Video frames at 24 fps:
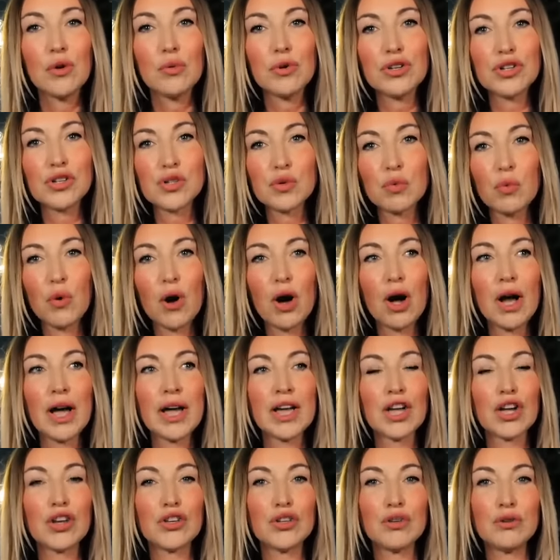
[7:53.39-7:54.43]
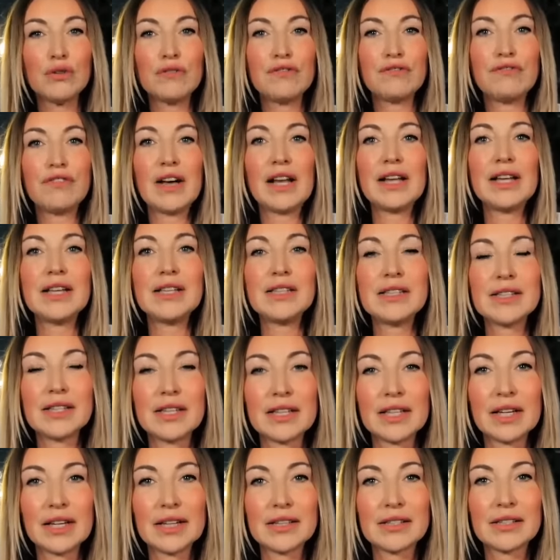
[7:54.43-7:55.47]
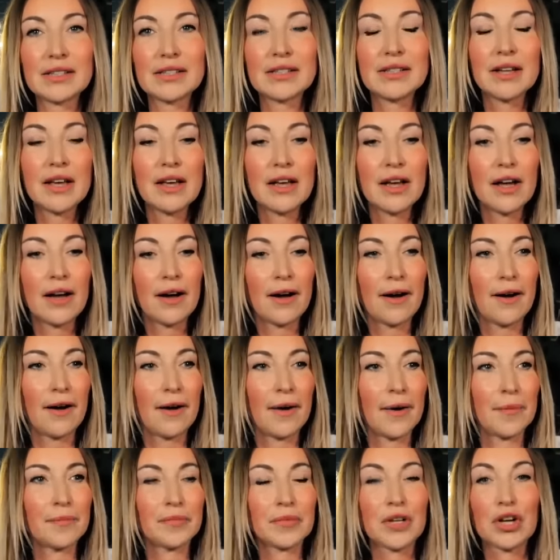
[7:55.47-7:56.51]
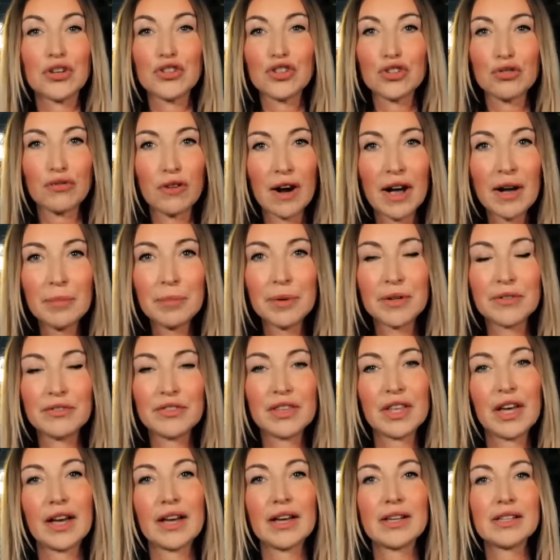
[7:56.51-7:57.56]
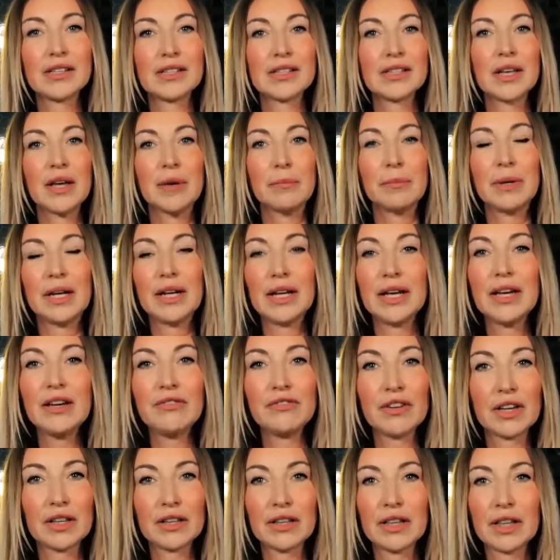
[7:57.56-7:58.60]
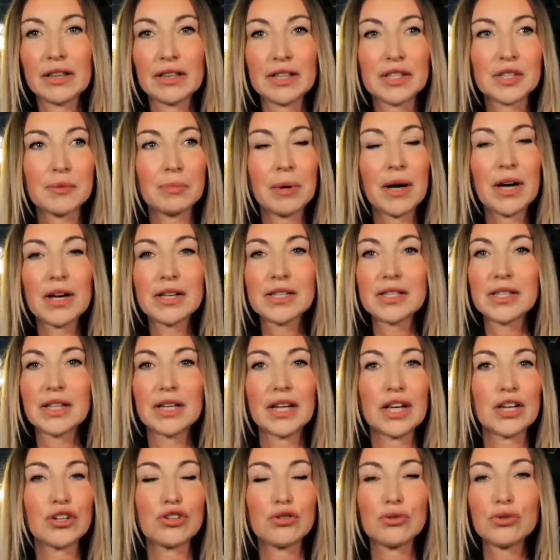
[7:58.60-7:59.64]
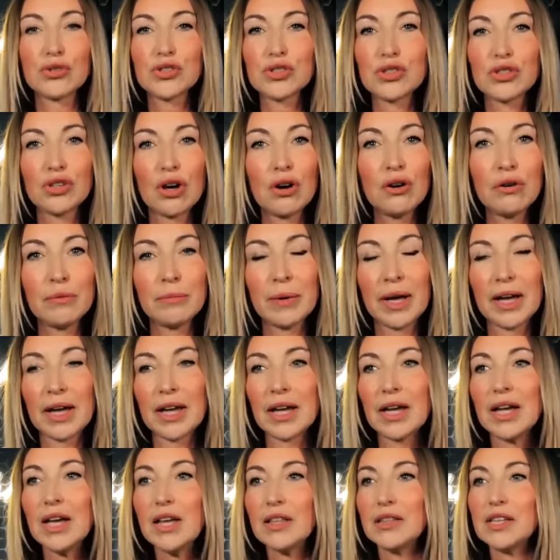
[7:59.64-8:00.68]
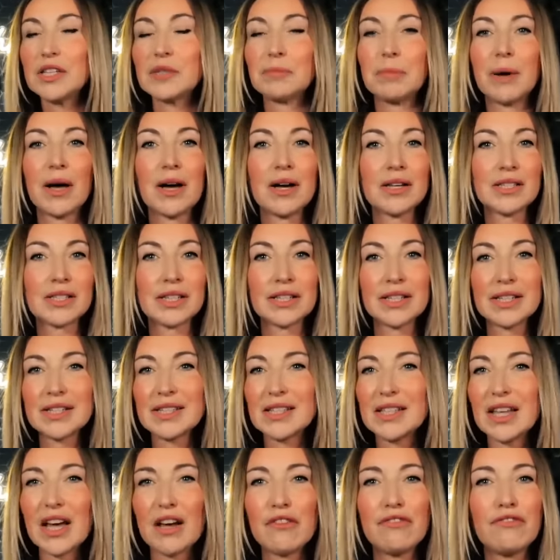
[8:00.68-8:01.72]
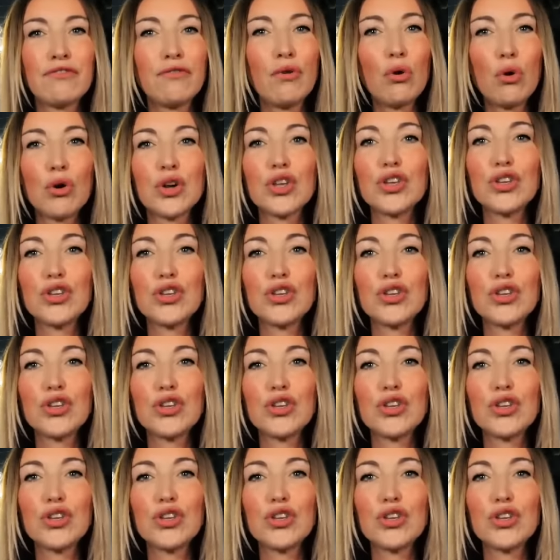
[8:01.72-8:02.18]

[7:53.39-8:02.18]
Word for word: which is why you fell into this um, trap of theirs, believing that this person is your soulmate, this person is there for